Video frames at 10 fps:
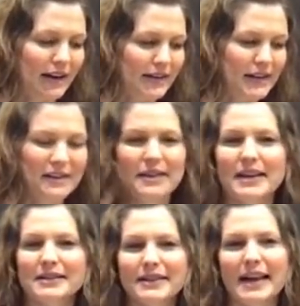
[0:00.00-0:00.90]
you'd
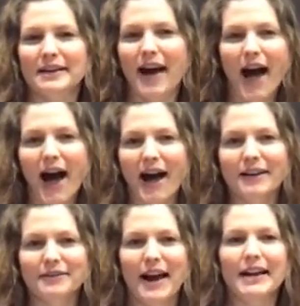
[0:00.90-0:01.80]
think it's like
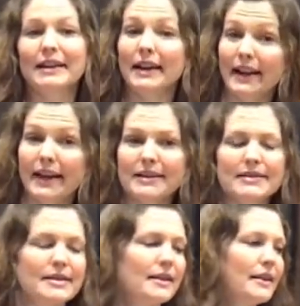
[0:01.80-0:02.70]
hot, right? And it
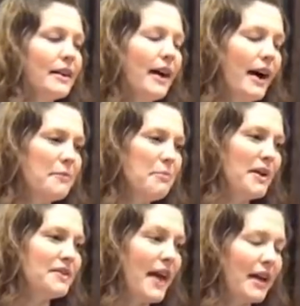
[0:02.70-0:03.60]
is.
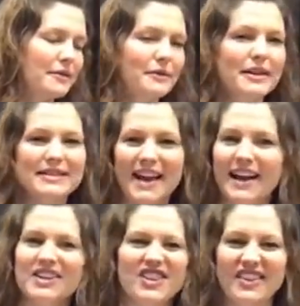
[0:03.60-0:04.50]
But then it's not
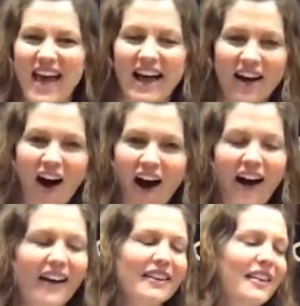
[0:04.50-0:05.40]
actually that
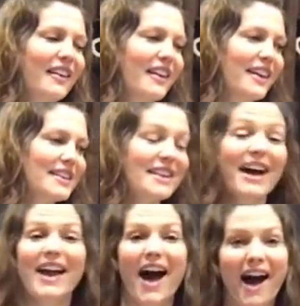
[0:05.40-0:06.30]
hot. It's
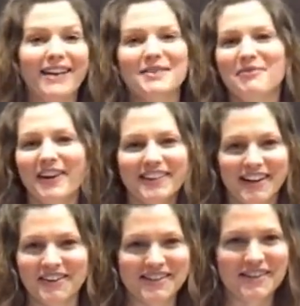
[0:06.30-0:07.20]
not hot compared to
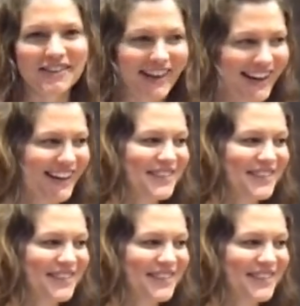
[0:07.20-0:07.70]
Arizona,